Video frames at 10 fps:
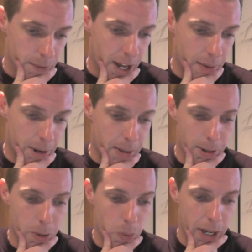and
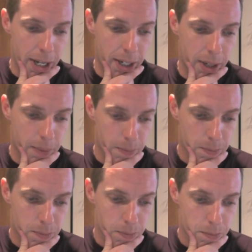maybe week
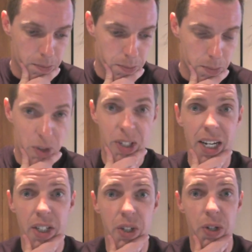
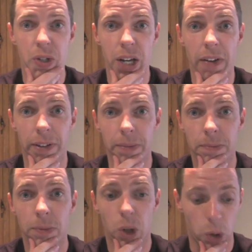6 or 7,
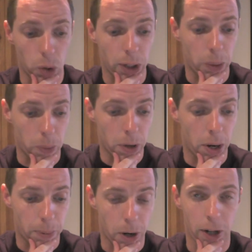early
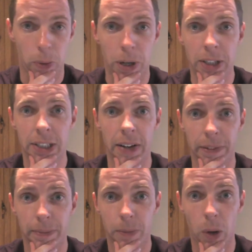part of the week 7,
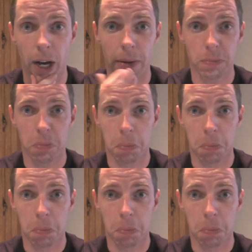okay?